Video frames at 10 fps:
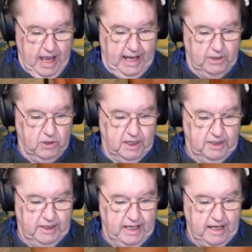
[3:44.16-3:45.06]
As you
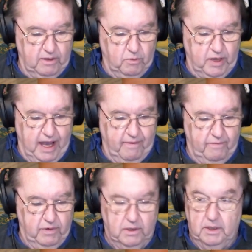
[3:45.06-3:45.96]
can see, we
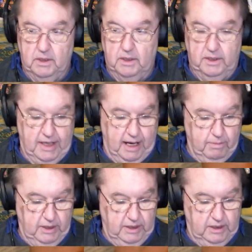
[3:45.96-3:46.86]
have
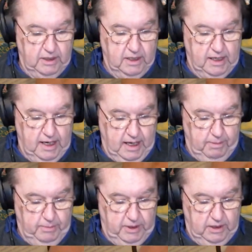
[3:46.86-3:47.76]
diamonds,
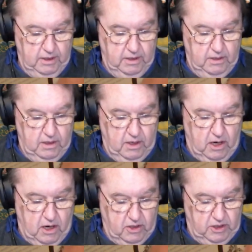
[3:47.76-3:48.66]
clubs,
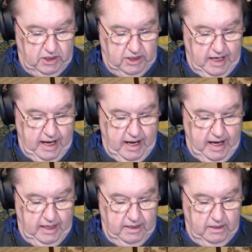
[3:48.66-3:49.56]
hearts,
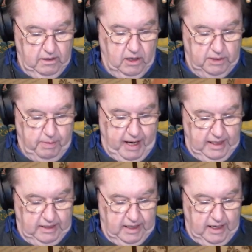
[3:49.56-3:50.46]
and
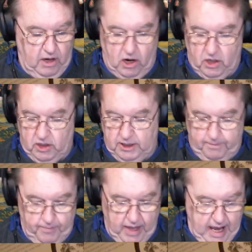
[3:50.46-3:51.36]
spades and hearts,
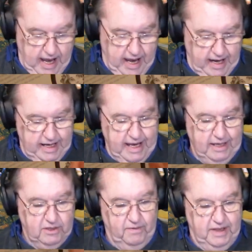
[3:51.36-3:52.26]
and
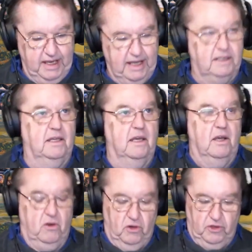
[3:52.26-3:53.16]
each of these
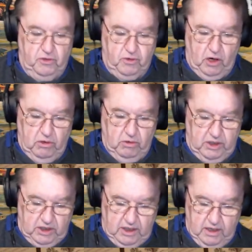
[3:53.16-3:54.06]

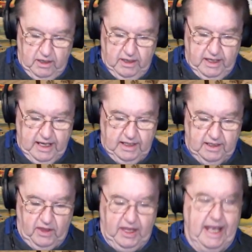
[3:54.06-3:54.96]
controls these
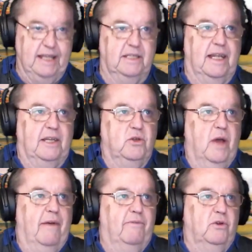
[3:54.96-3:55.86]
things that you
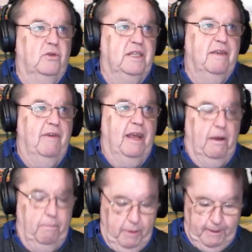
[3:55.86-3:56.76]
have to
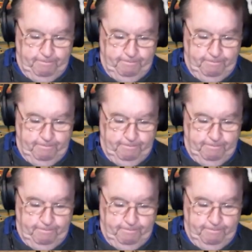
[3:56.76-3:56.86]
develop.